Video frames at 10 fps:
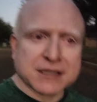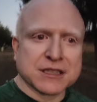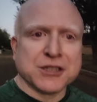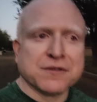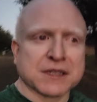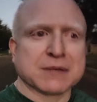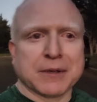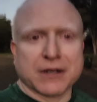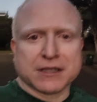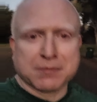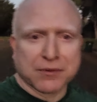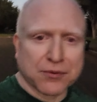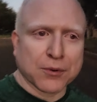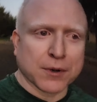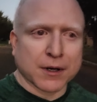that you've experienced
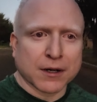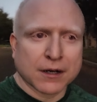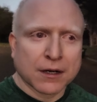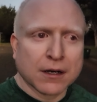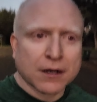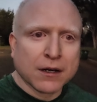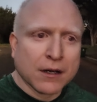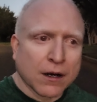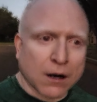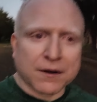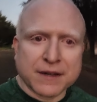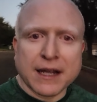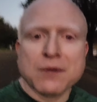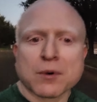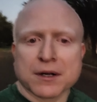before? Are
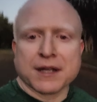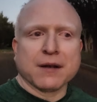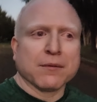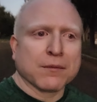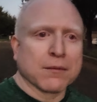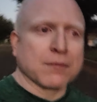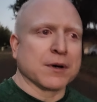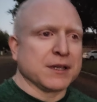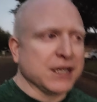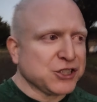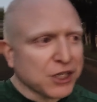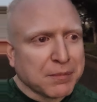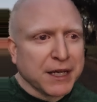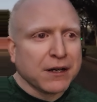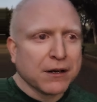they where they
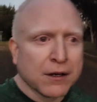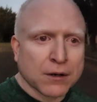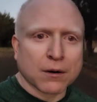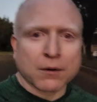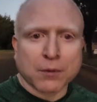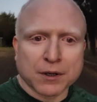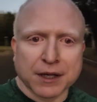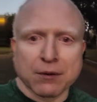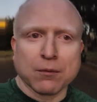should be, or